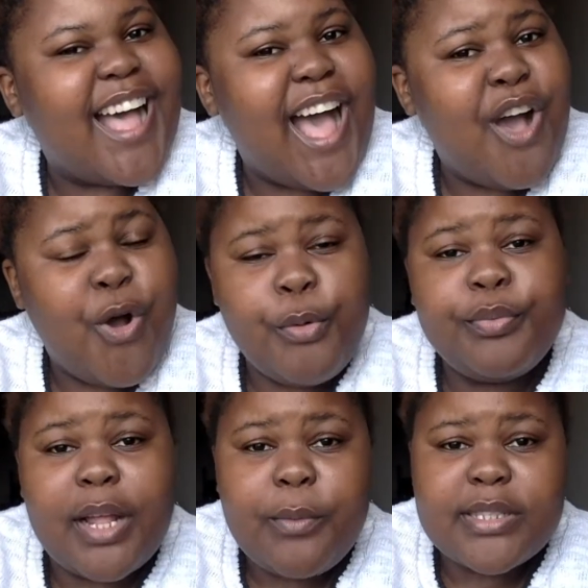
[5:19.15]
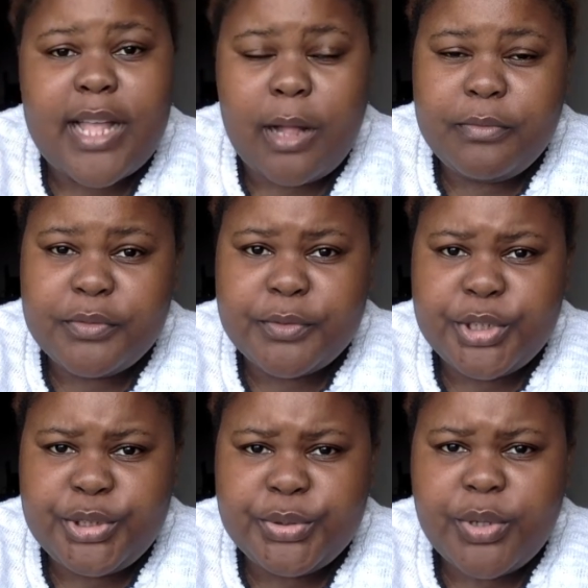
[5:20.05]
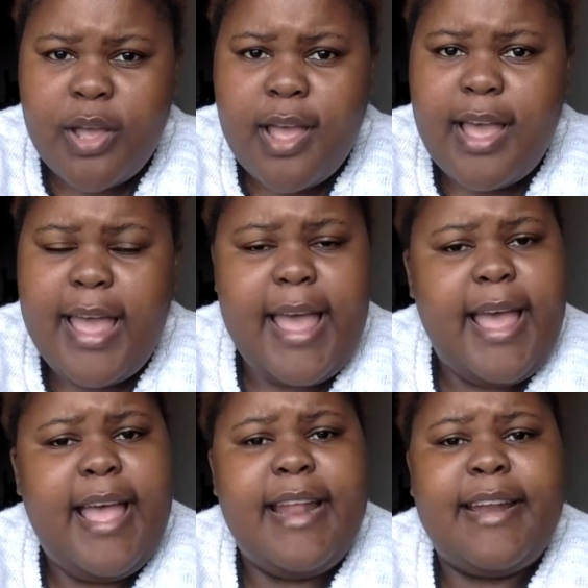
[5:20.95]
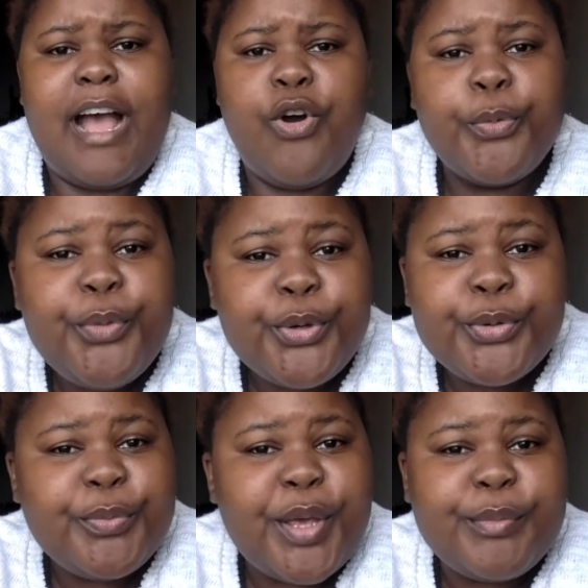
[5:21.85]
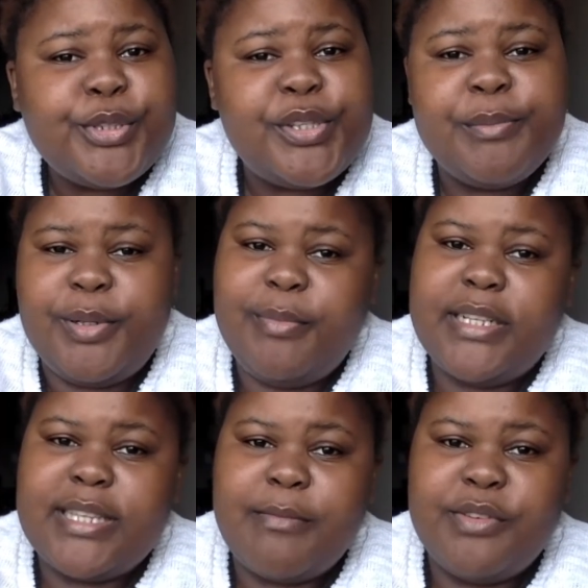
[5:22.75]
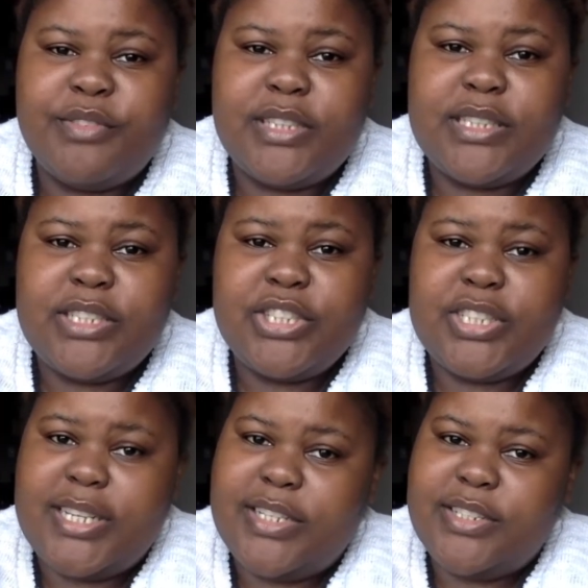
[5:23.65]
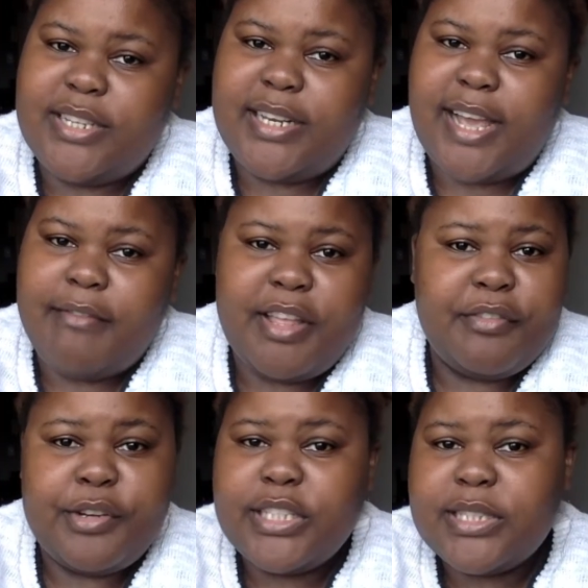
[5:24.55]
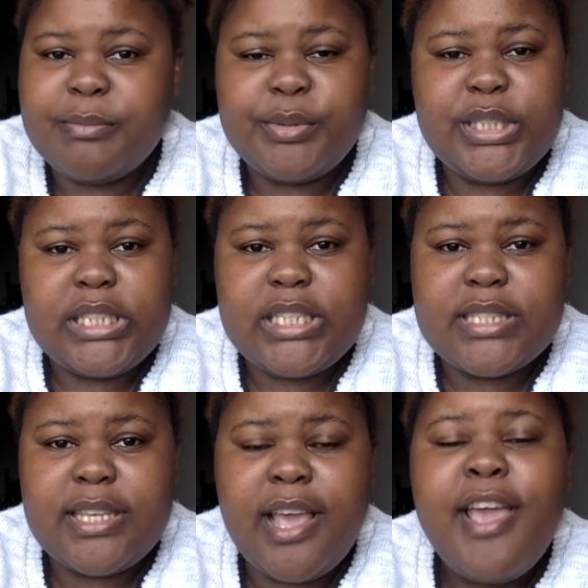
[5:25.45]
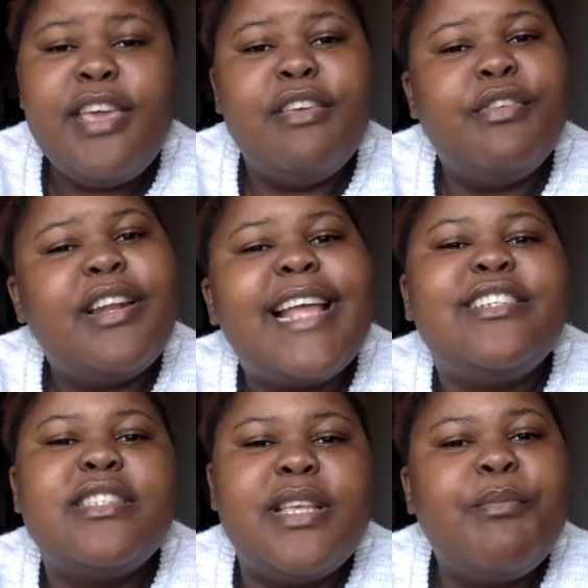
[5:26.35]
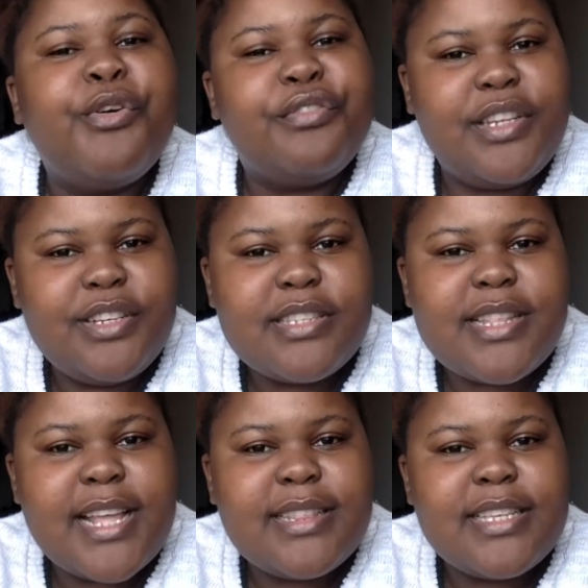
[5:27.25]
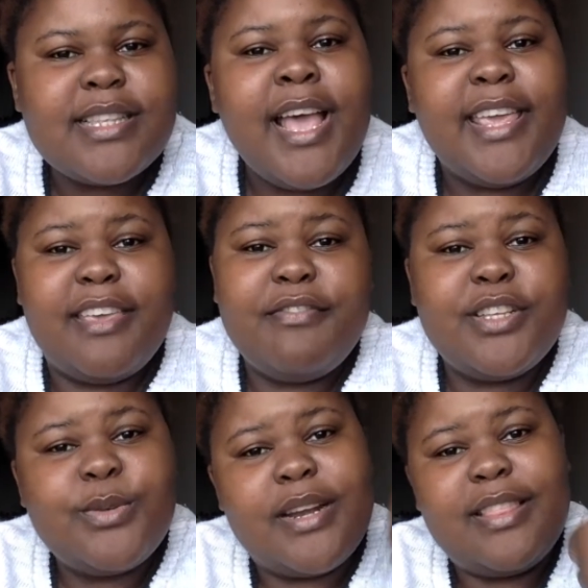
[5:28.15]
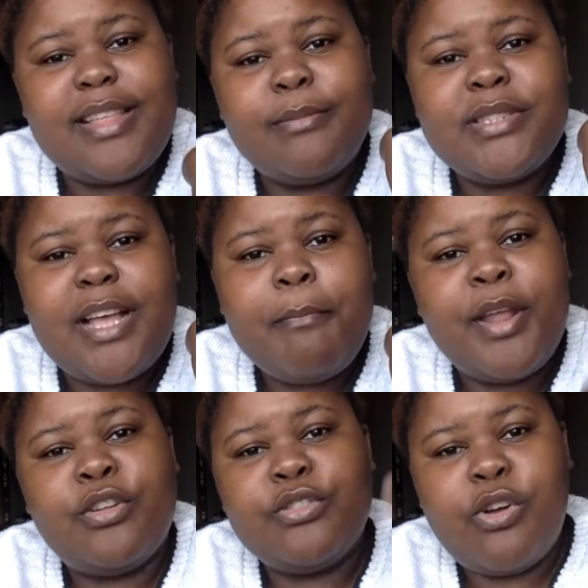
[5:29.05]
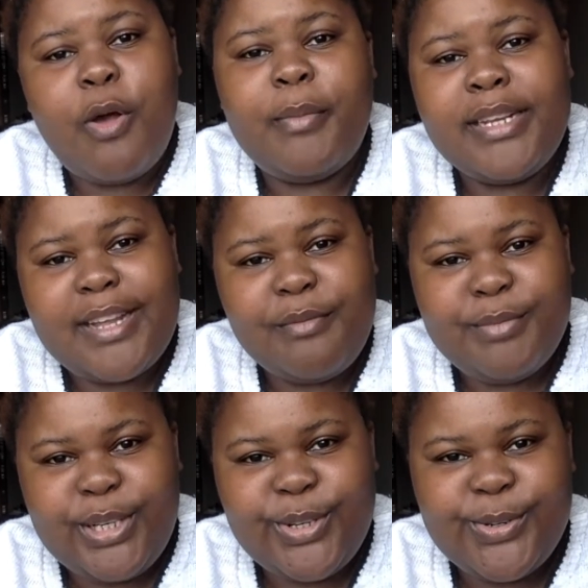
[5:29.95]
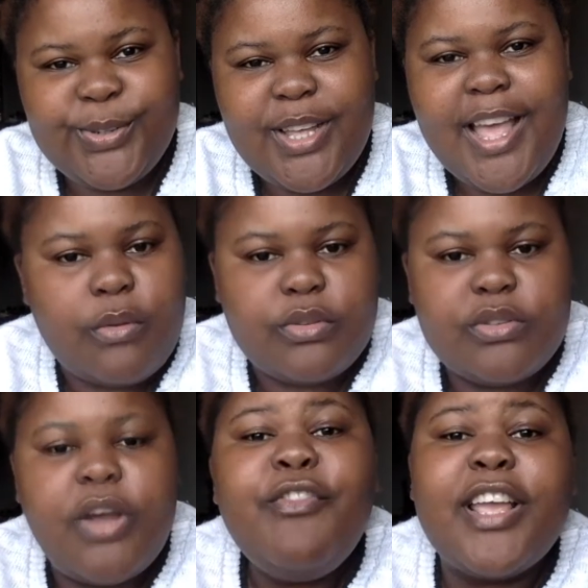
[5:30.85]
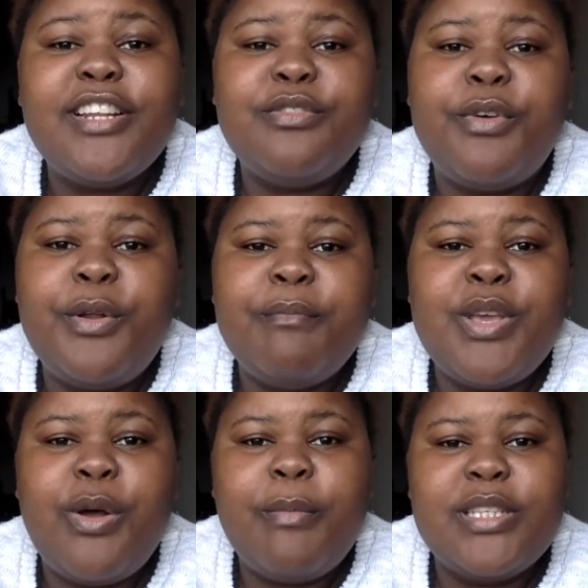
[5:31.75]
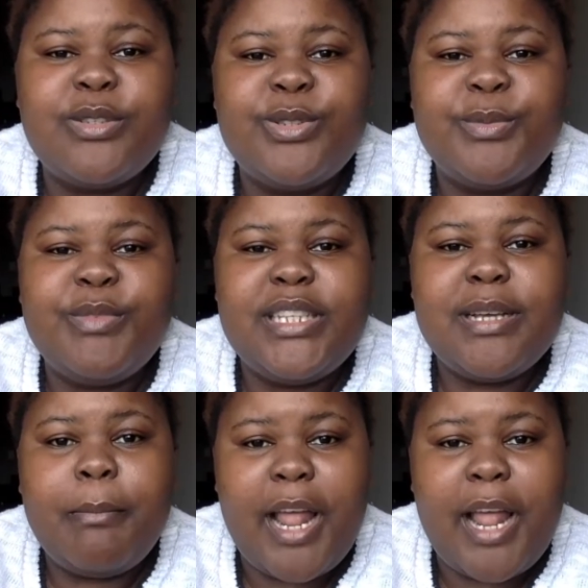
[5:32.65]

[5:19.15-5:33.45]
I hope that was helpful for you, and I hope you will be able to implement some of this in your day-to-day life. They are very simple and easy. If you'd like to see more videos like this, give this one a thumbs up and also comment down below. Don't forget to follow me on my social media